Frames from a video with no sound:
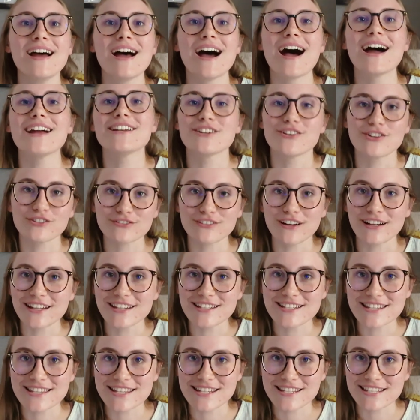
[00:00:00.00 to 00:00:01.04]
I don't run
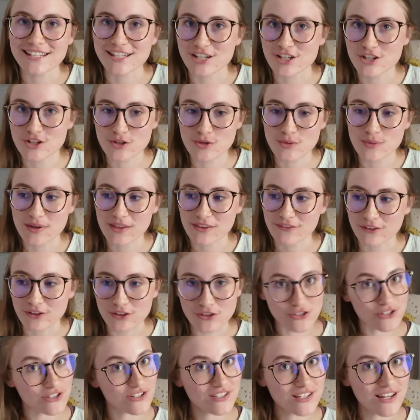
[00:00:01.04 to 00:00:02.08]
into this issue with
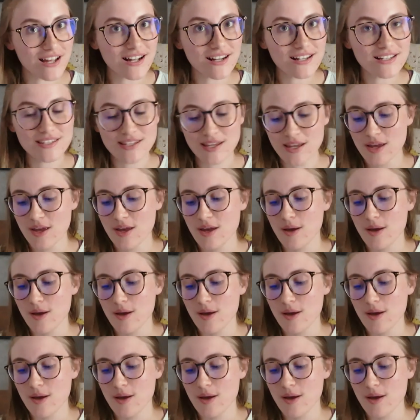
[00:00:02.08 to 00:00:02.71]
future socks.